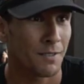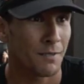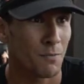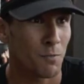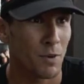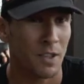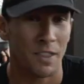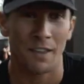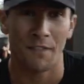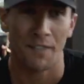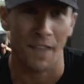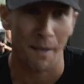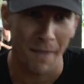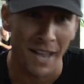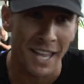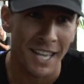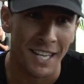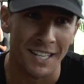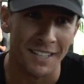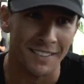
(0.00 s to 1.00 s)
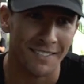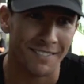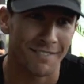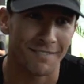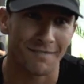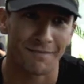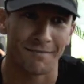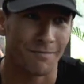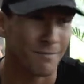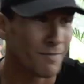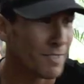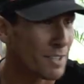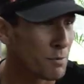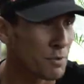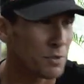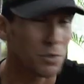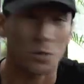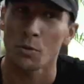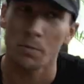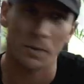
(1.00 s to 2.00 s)
whether if they make it, it
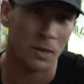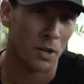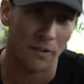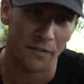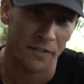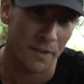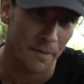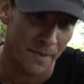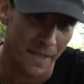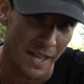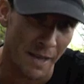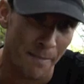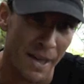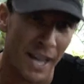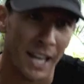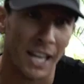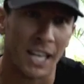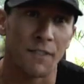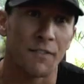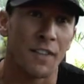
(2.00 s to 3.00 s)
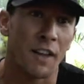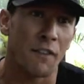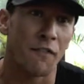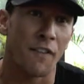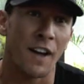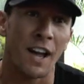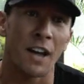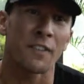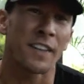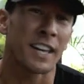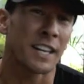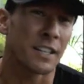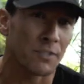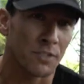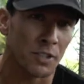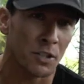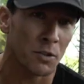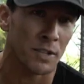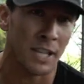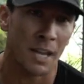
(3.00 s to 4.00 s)
was all off their back, and if they fail, they can
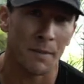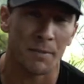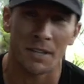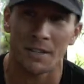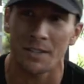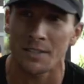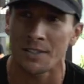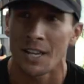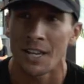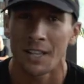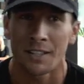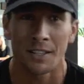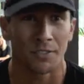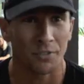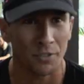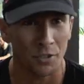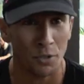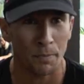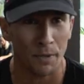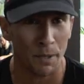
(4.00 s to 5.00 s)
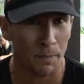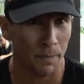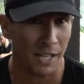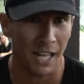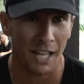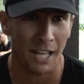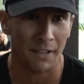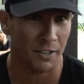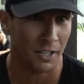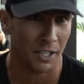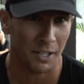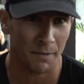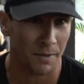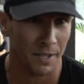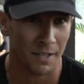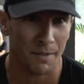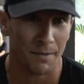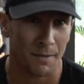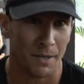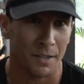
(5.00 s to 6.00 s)
deal with that, because there's 2 people out of an
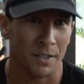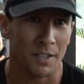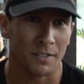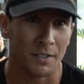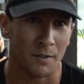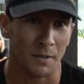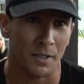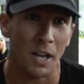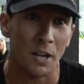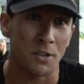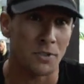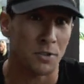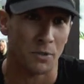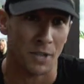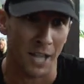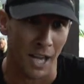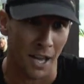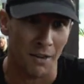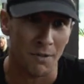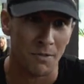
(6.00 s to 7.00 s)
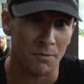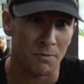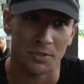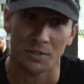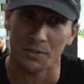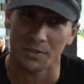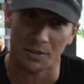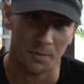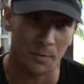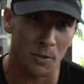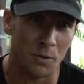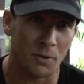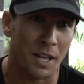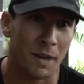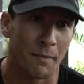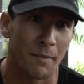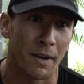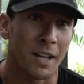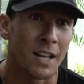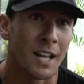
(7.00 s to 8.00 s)
Olympic. There's those who go, which is a small
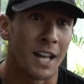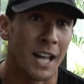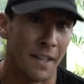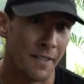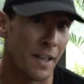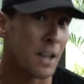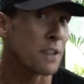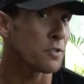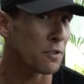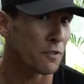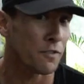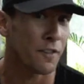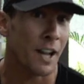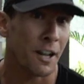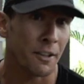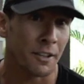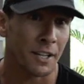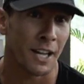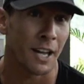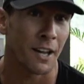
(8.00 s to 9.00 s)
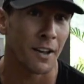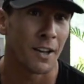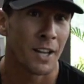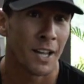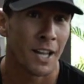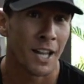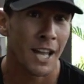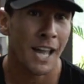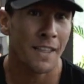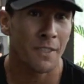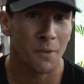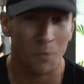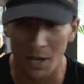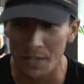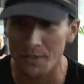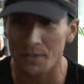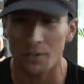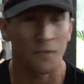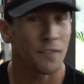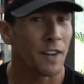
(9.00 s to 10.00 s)
number, and those who fail to go. And the
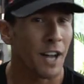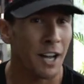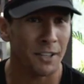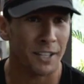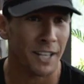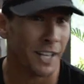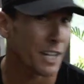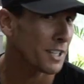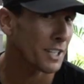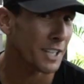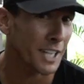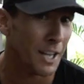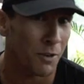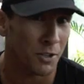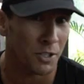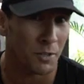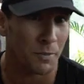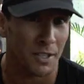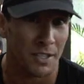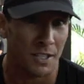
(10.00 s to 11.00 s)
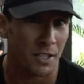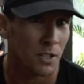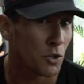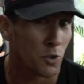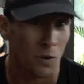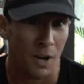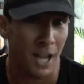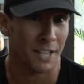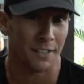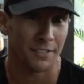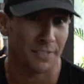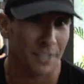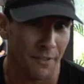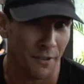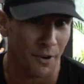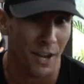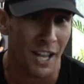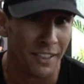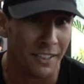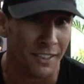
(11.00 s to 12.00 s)
ones who fail to go can go on to be your greatest
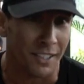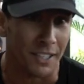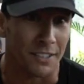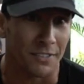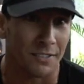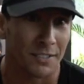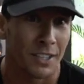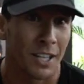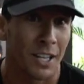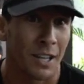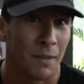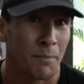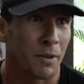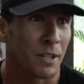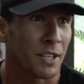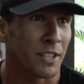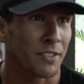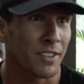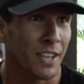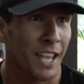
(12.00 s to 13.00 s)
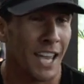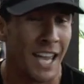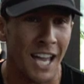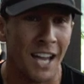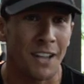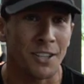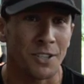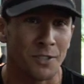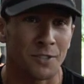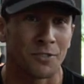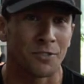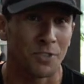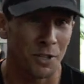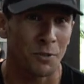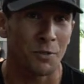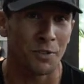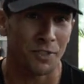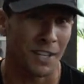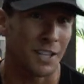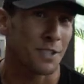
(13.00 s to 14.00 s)
ever athletes. But it's how you
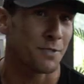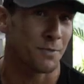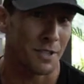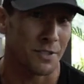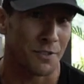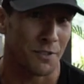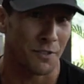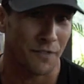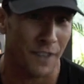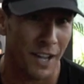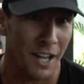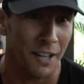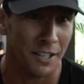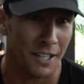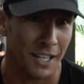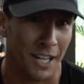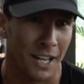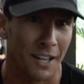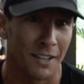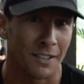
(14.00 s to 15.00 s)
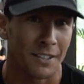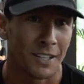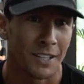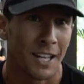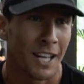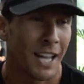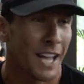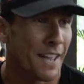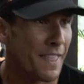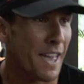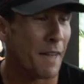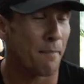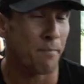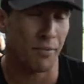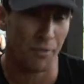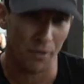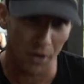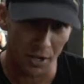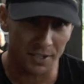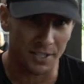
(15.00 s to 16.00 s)
deal with those ones who fail to go, and that
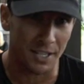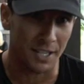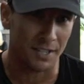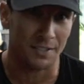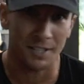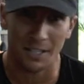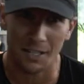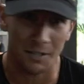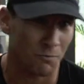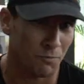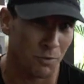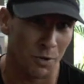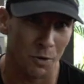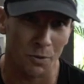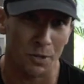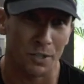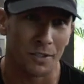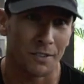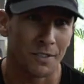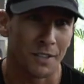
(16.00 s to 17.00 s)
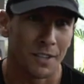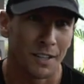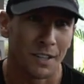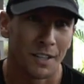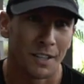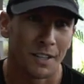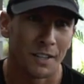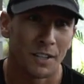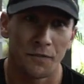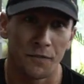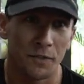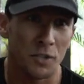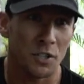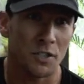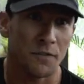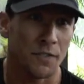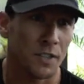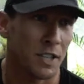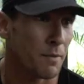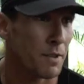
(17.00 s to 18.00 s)
process that can ruin the
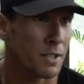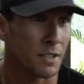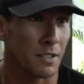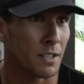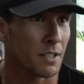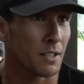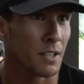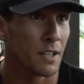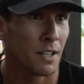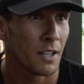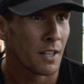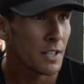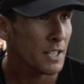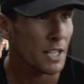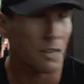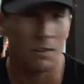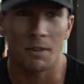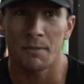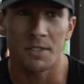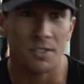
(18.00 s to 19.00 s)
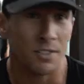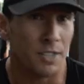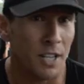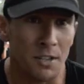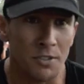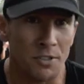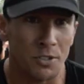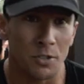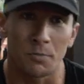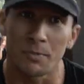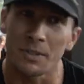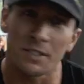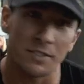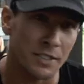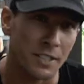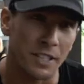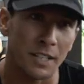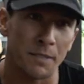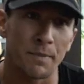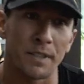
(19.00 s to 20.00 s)
future for them. And Emma Snowsill
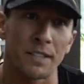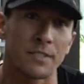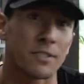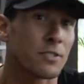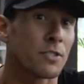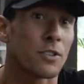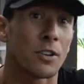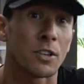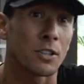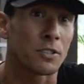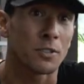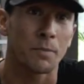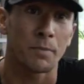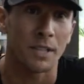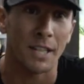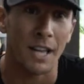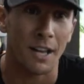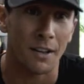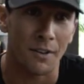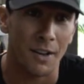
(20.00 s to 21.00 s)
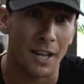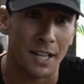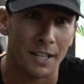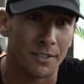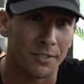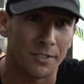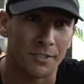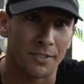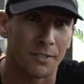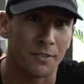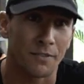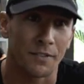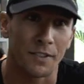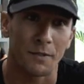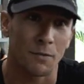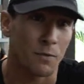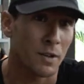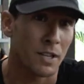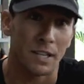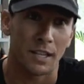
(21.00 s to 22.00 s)
missed an Olympics and has gone on to be our greatest
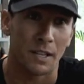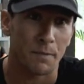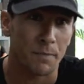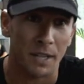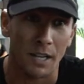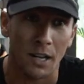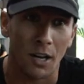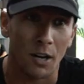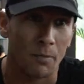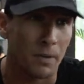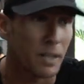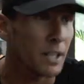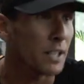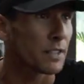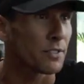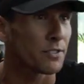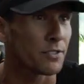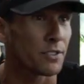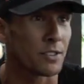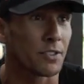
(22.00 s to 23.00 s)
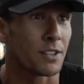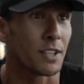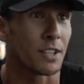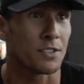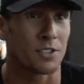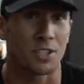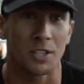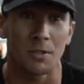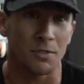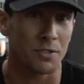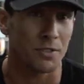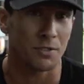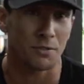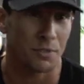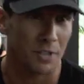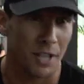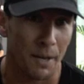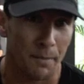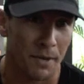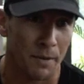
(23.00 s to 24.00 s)
an Olympic gold medalist, and she was
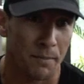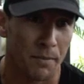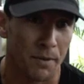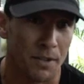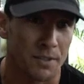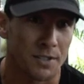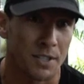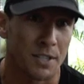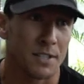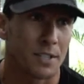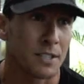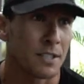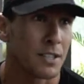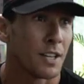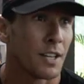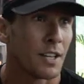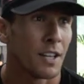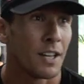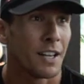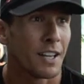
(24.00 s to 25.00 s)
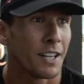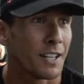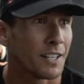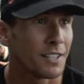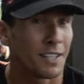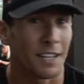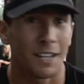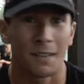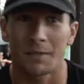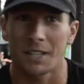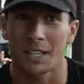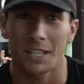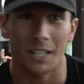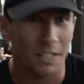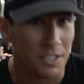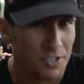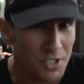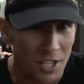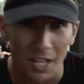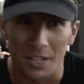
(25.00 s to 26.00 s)
screwed up in a process. And
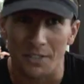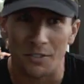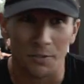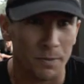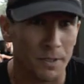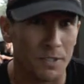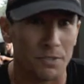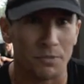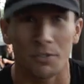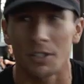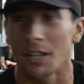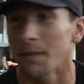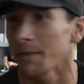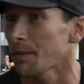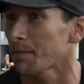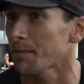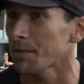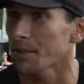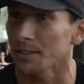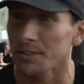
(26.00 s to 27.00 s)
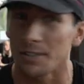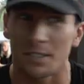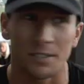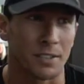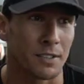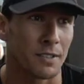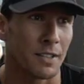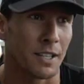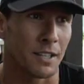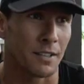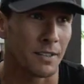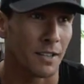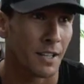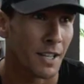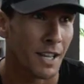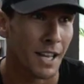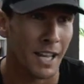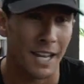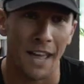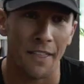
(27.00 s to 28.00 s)
McKeely Jones has been screwed up in a process,
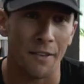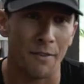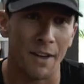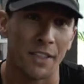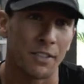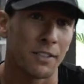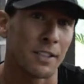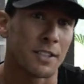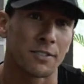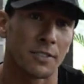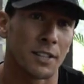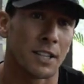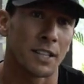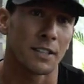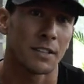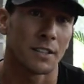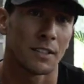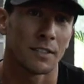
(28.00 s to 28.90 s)
and other athletes like